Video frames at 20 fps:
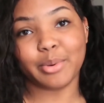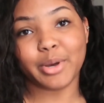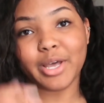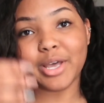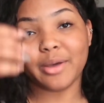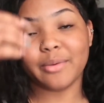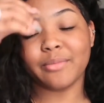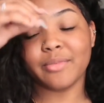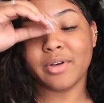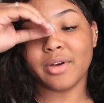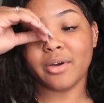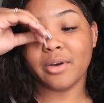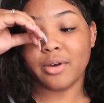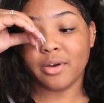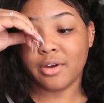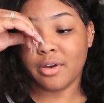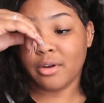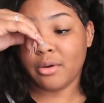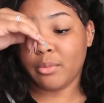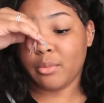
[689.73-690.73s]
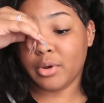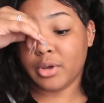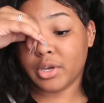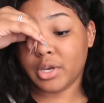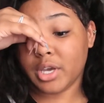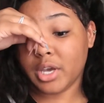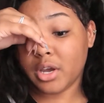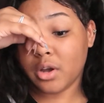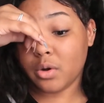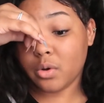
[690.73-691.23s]
But when
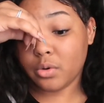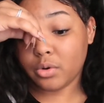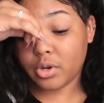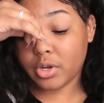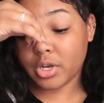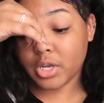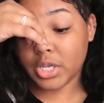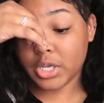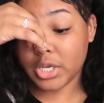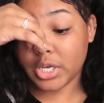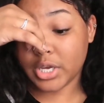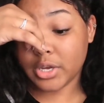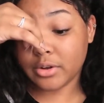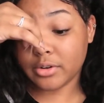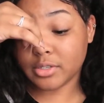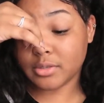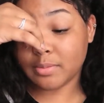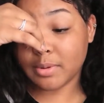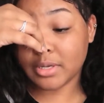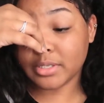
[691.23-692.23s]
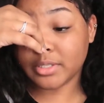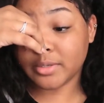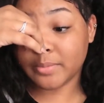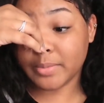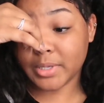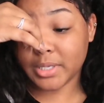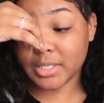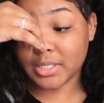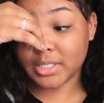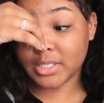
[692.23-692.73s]
you get older, you get
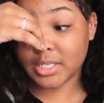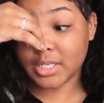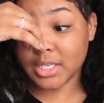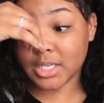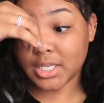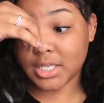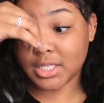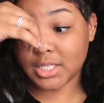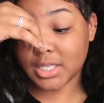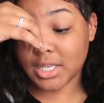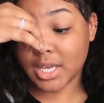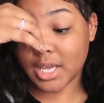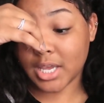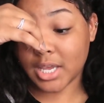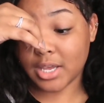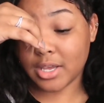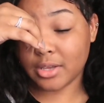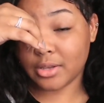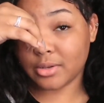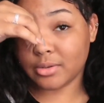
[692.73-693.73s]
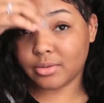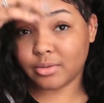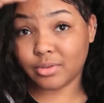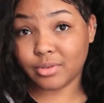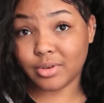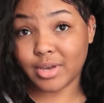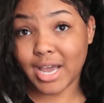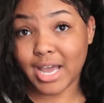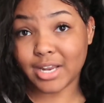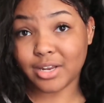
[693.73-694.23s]
responsibilities, and
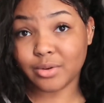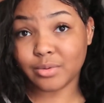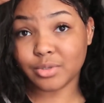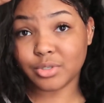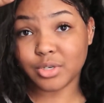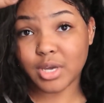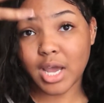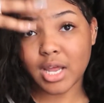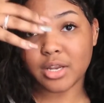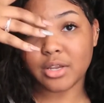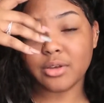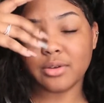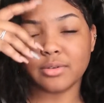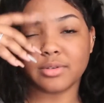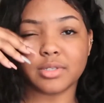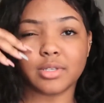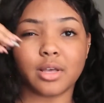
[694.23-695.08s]
you gotta do what you gotta do.